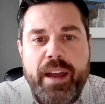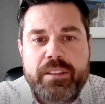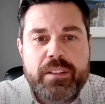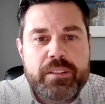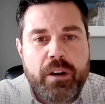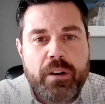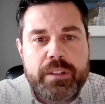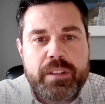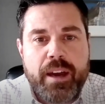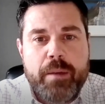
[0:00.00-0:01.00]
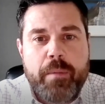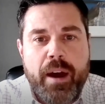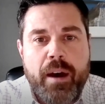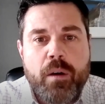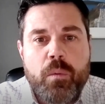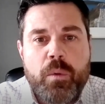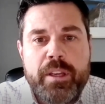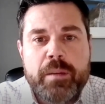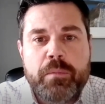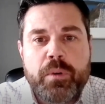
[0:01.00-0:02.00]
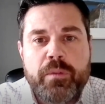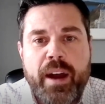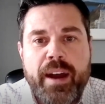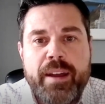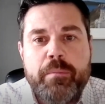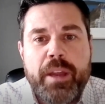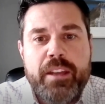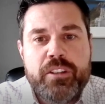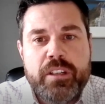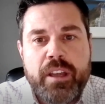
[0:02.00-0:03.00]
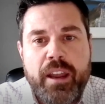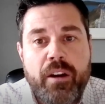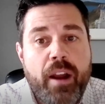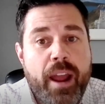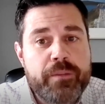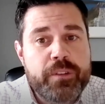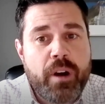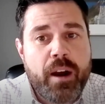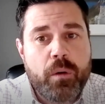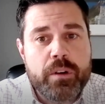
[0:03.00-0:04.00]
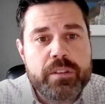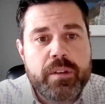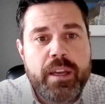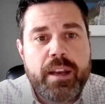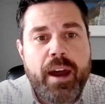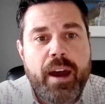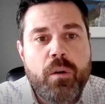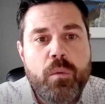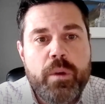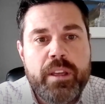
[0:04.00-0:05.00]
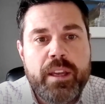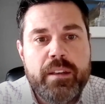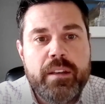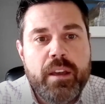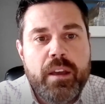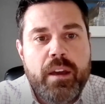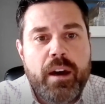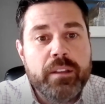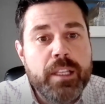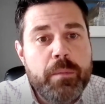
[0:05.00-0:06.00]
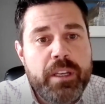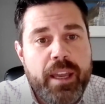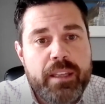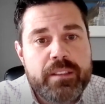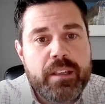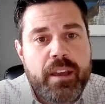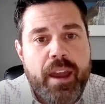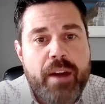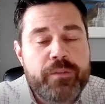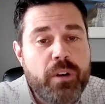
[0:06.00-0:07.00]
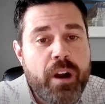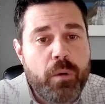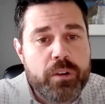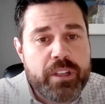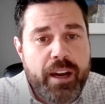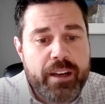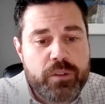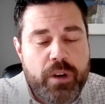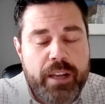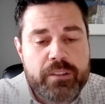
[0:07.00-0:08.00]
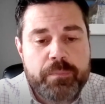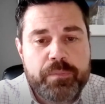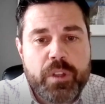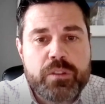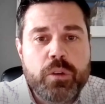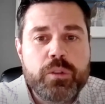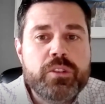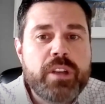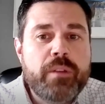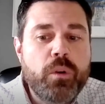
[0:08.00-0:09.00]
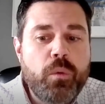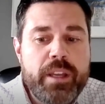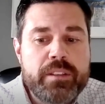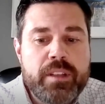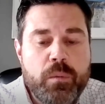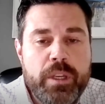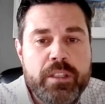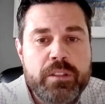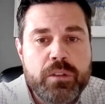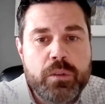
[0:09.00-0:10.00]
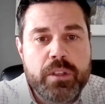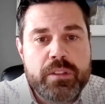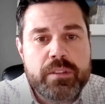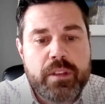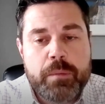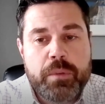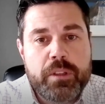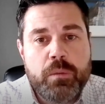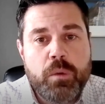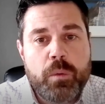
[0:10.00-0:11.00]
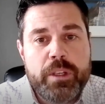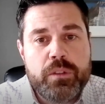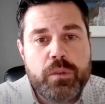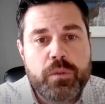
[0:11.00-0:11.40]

ask us all the time how we can provide patient care after hours and how we can eliminate after hours contracts. So there's several ways that we can do this. Typically what we do